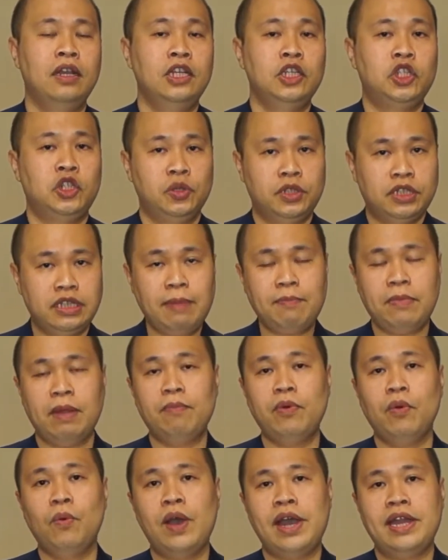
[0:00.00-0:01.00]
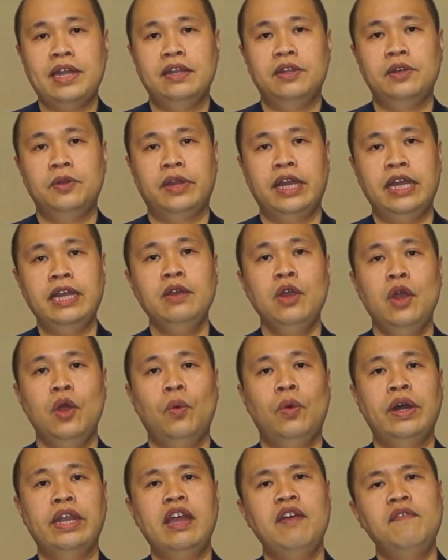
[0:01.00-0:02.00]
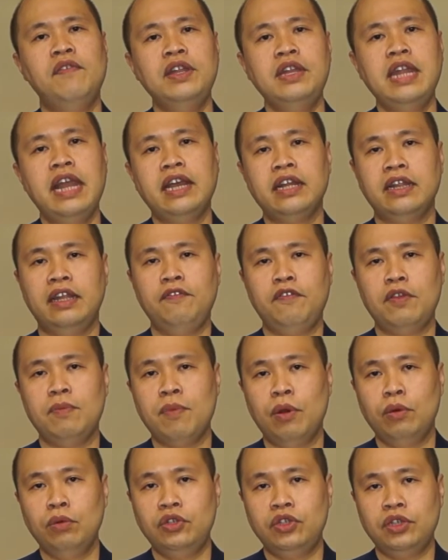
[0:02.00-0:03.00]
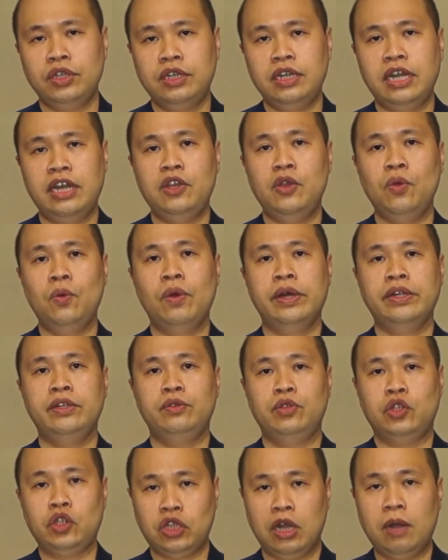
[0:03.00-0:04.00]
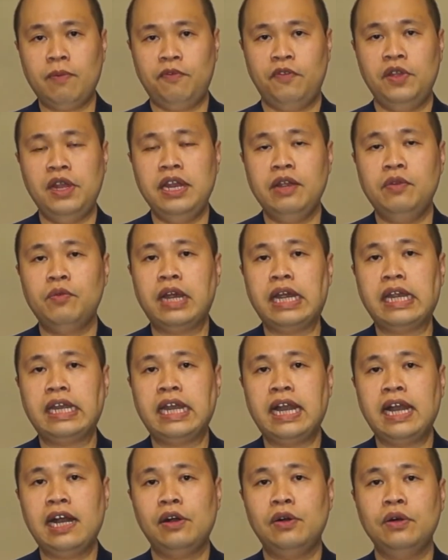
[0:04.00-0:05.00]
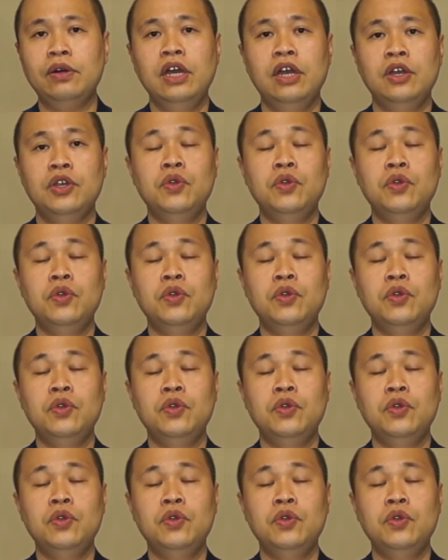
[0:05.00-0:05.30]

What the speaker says: So step number 1, okay, whatever negative emotion that you want to stop feeling right now,